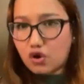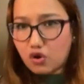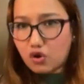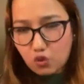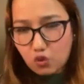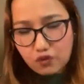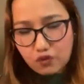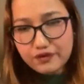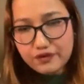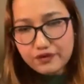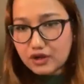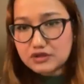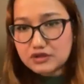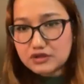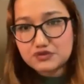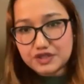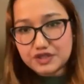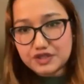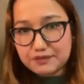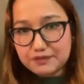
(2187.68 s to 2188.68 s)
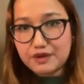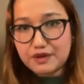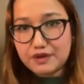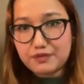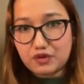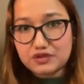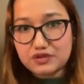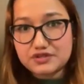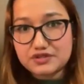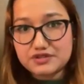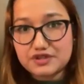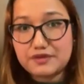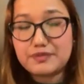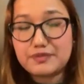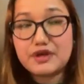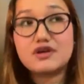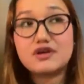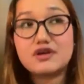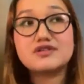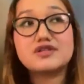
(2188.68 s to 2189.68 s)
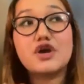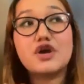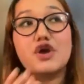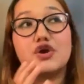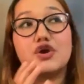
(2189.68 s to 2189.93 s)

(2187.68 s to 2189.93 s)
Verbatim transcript: overall treatment procedure because